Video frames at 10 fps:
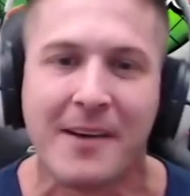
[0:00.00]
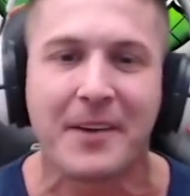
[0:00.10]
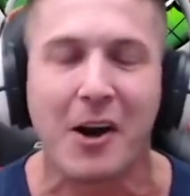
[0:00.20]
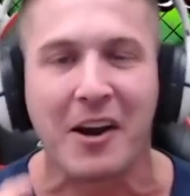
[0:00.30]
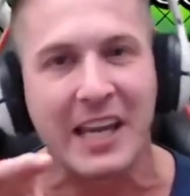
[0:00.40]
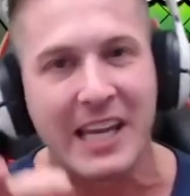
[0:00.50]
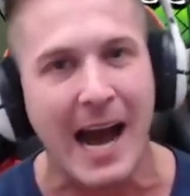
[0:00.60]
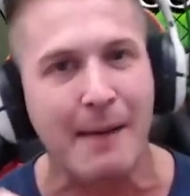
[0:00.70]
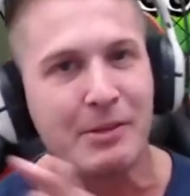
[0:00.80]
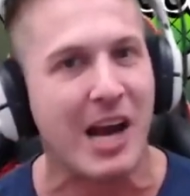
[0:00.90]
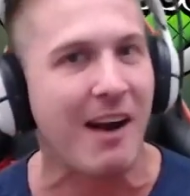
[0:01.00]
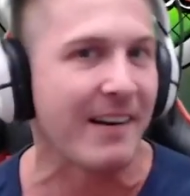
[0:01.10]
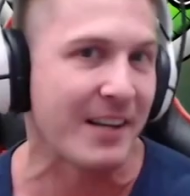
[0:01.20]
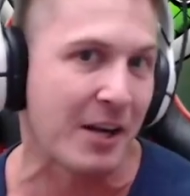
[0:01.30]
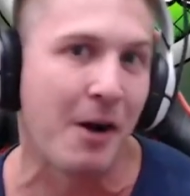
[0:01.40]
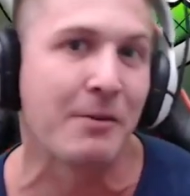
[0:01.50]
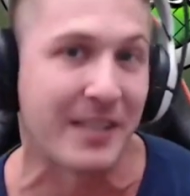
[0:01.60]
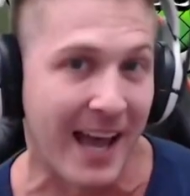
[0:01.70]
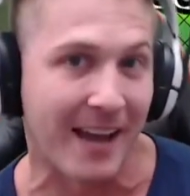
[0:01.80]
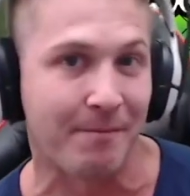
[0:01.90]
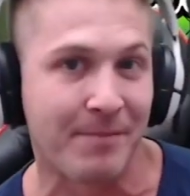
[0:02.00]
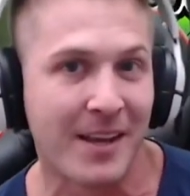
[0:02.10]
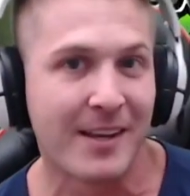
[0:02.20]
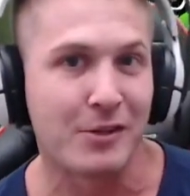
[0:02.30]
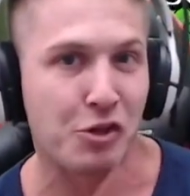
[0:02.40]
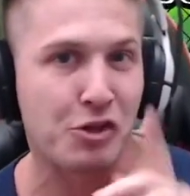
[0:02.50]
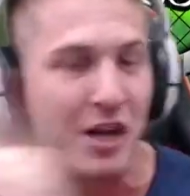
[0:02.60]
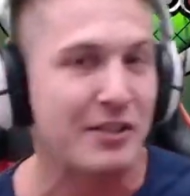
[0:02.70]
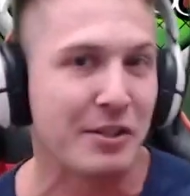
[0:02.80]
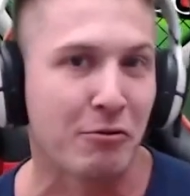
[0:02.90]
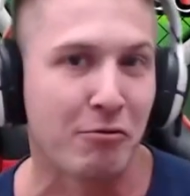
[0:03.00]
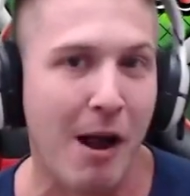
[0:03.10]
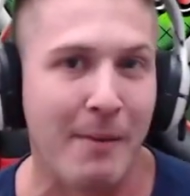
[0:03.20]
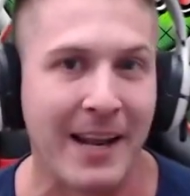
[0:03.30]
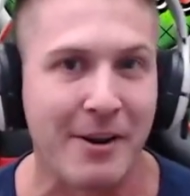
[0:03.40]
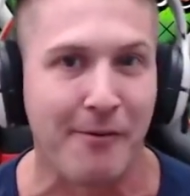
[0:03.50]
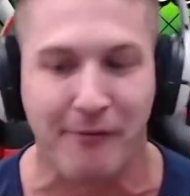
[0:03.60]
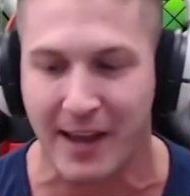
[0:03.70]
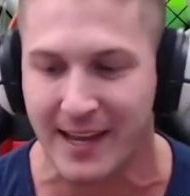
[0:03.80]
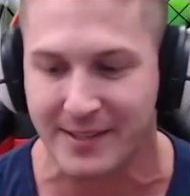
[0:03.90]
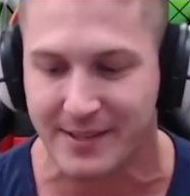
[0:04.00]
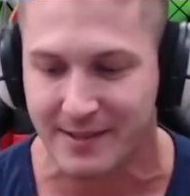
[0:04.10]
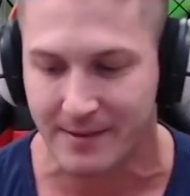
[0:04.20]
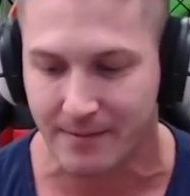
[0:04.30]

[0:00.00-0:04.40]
on a Yamcha and Goten just to rub it in your face.